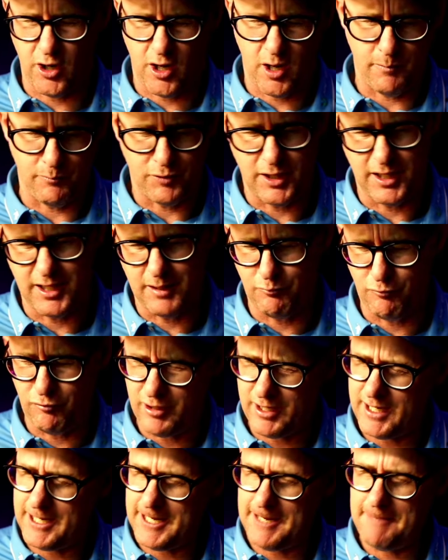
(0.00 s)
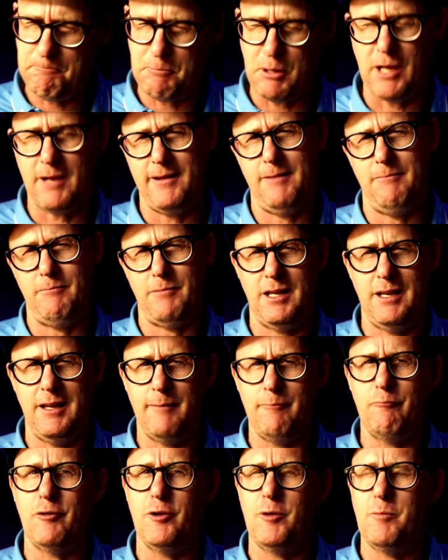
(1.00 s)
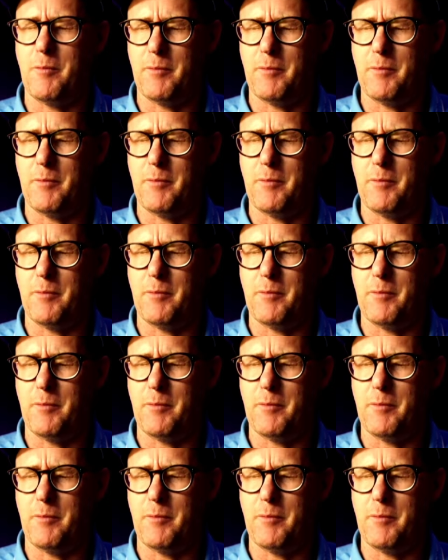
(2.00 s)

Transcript: I'm thinking, really, putting in my living room?